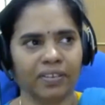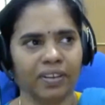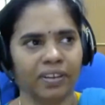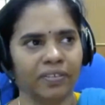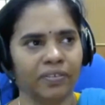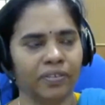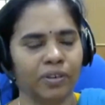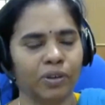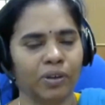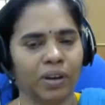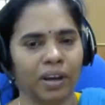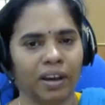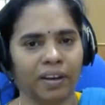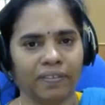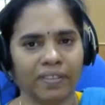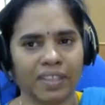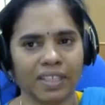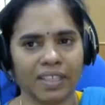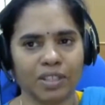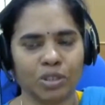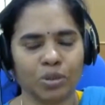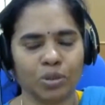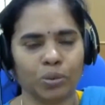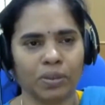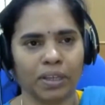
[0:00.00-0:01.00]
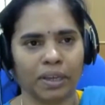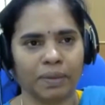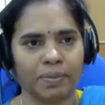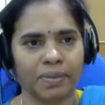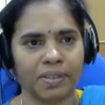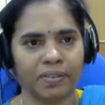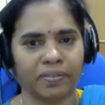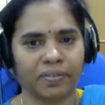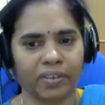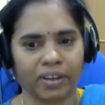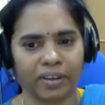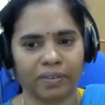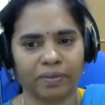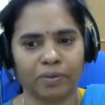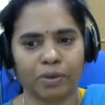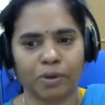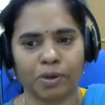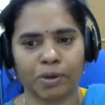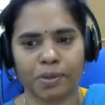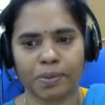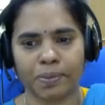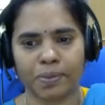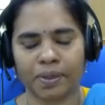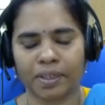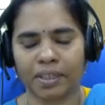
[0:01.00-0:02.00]
if you have these two types of
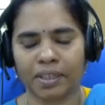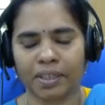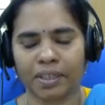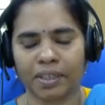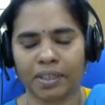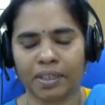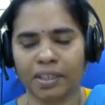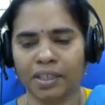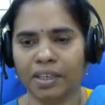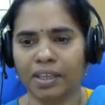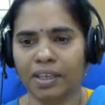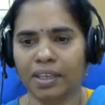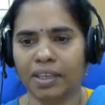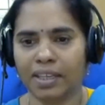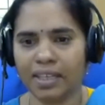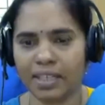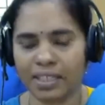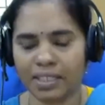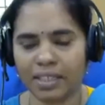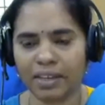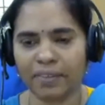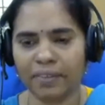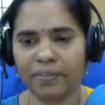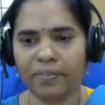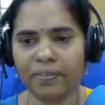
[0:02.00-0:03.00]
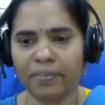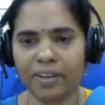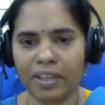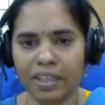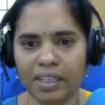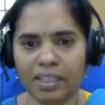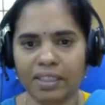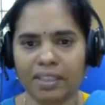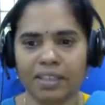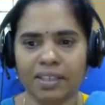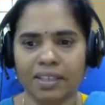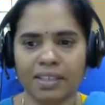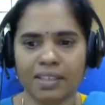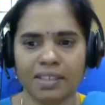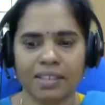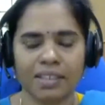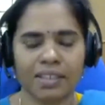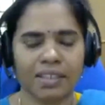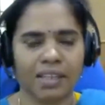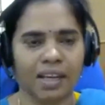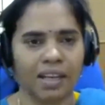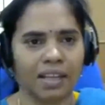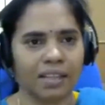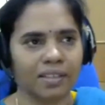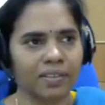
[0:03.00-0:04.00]
reinforcement? Yes, definitely there is a
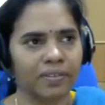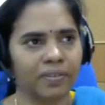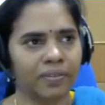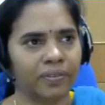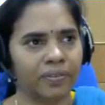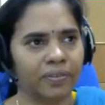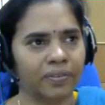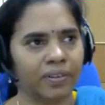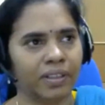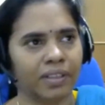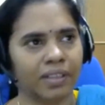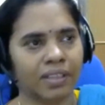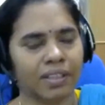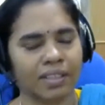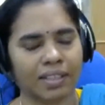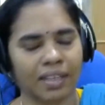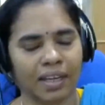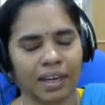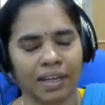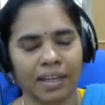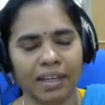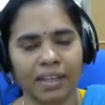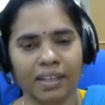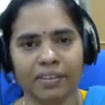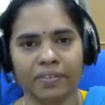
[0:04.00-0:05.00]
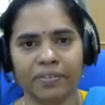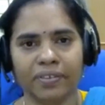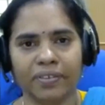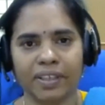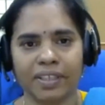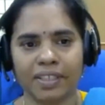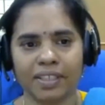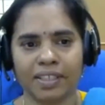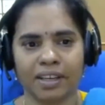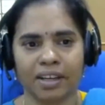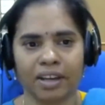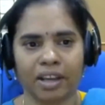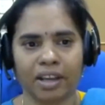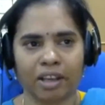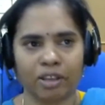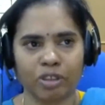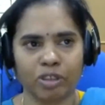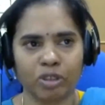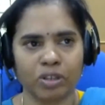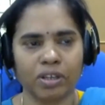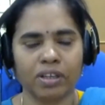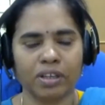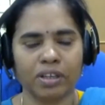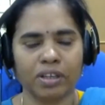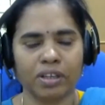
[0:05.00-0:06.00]
chance of uh, slide if it is a
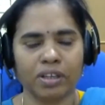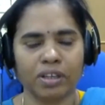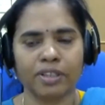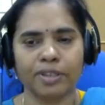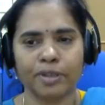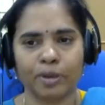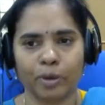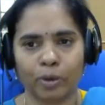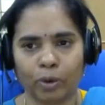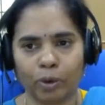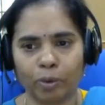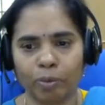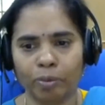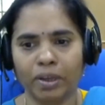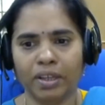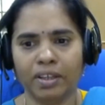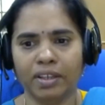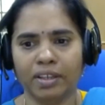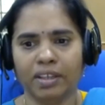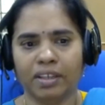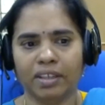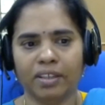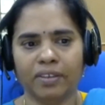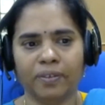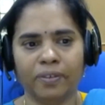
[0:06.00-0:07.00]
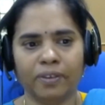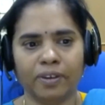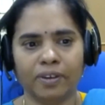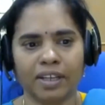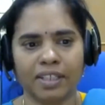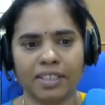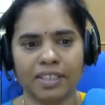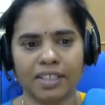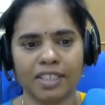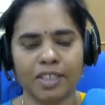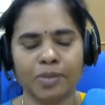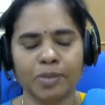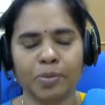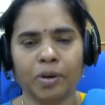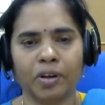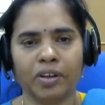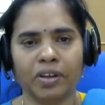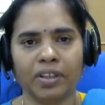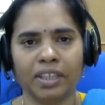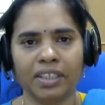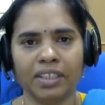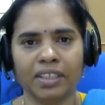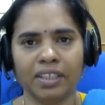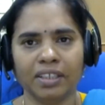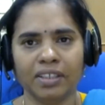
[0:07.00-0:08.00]
natural slope. If you are just
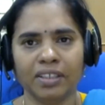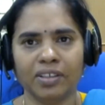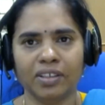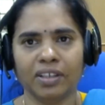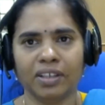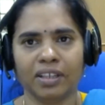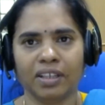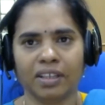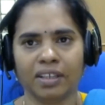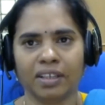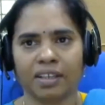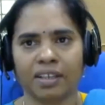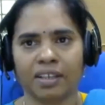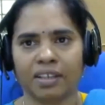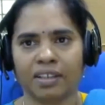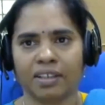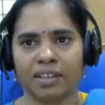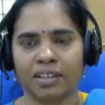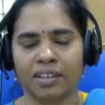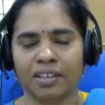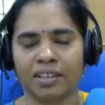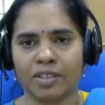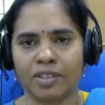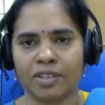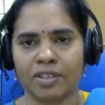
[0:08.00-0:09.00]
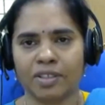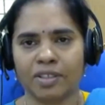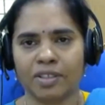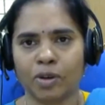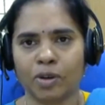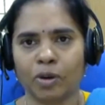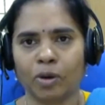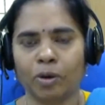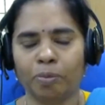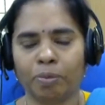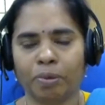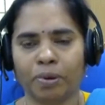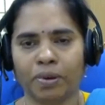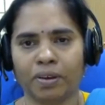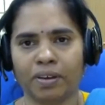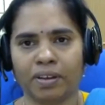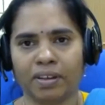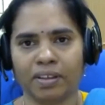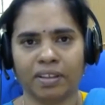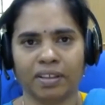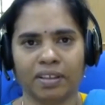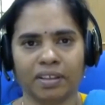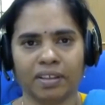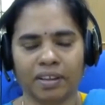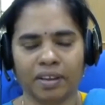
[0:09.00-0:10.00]
protecting your uh, slope, uh,
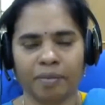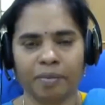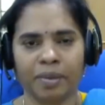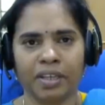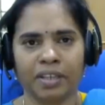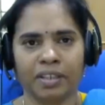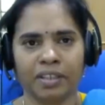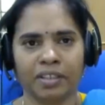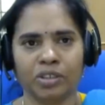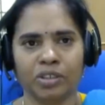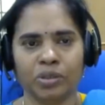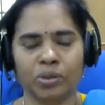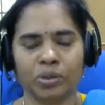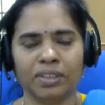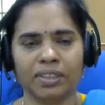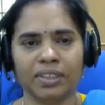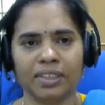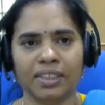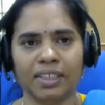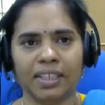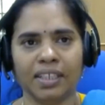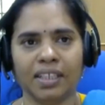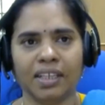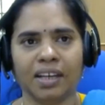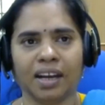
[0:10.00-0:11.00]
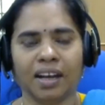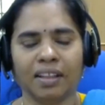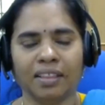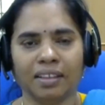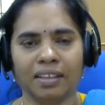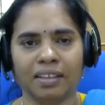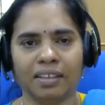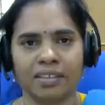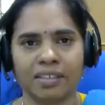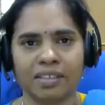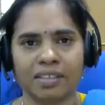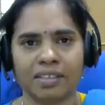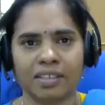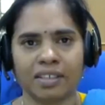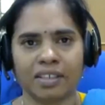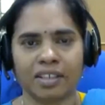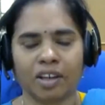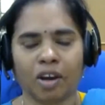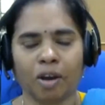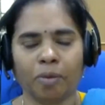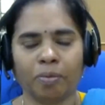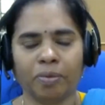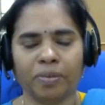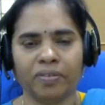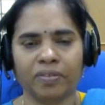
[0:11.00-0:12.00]
I mean geosynthetic on the
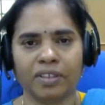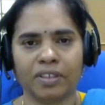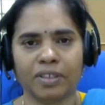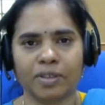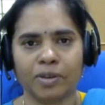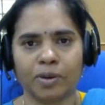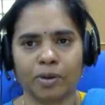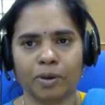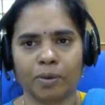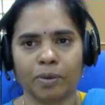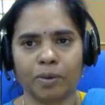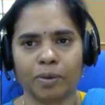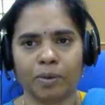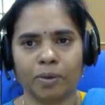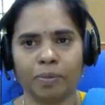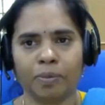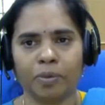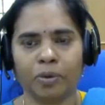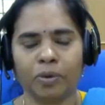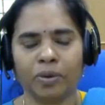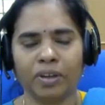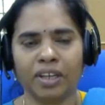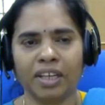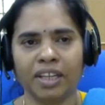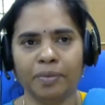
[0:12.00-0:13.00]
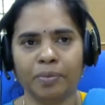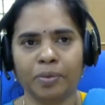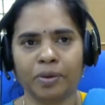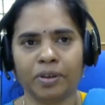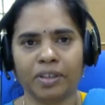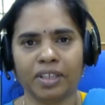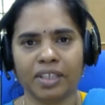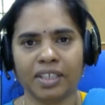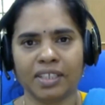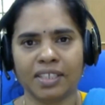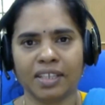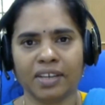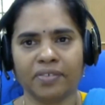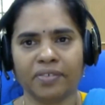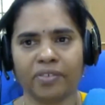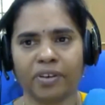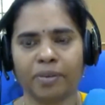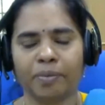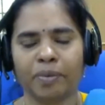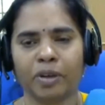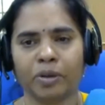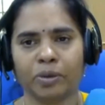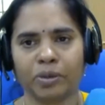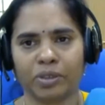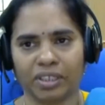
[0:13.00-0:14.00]
top of the slope only protects it from
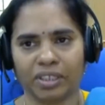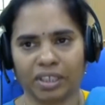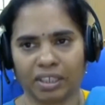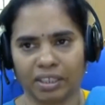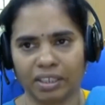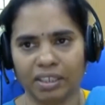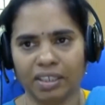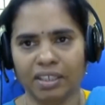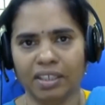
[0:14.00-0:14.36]
erosion